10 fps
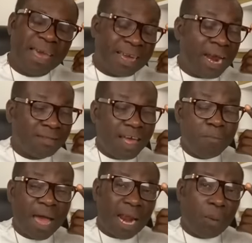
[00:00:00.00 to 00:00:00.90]
My kind of
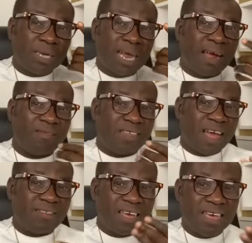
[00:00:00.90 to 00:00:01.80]
say, be another one, shall I
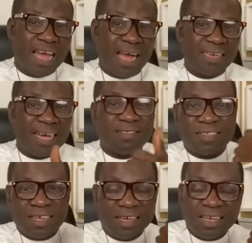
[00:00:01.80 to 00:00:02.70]
say, yeah,
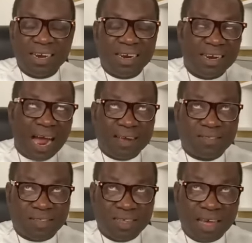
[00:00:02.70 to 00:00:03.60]
just
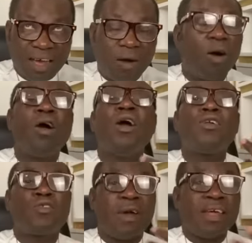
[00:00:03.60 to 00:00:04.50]
last year or
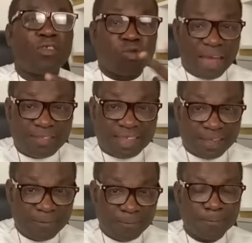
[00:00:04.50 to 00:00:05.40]

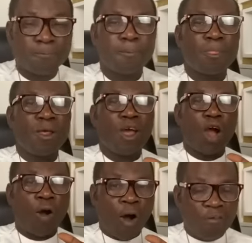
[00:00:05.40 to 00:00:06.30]
2020,
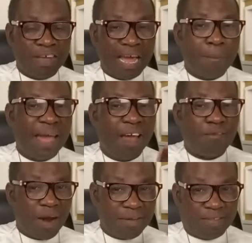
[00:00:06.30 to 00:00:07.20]
COVID, they be
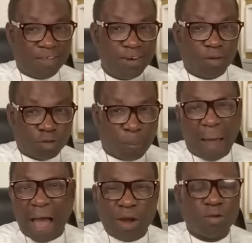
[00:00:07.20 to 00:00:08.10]
a very serious
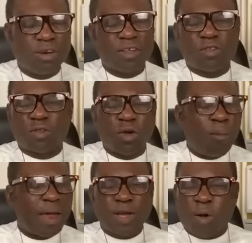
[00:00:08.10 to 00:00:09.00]
panel. There's
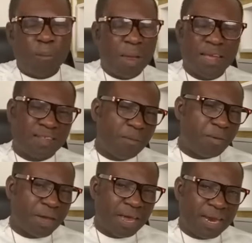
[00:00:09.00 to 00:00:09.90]
so many companies they
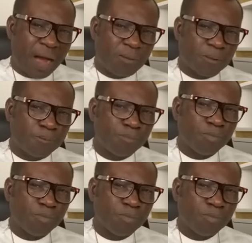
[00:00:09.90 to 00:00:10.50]
break it down.